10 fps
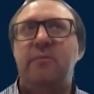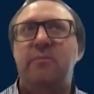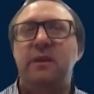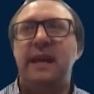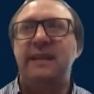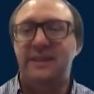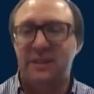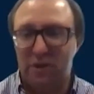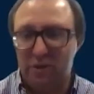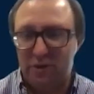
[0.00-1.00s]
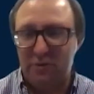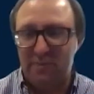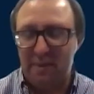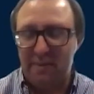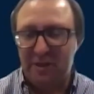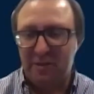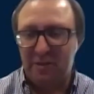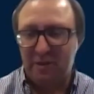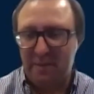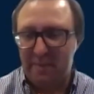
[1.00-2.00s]
lessons learned too, maybe share a
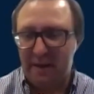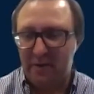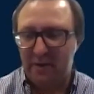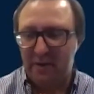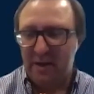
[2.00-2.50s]
little bit about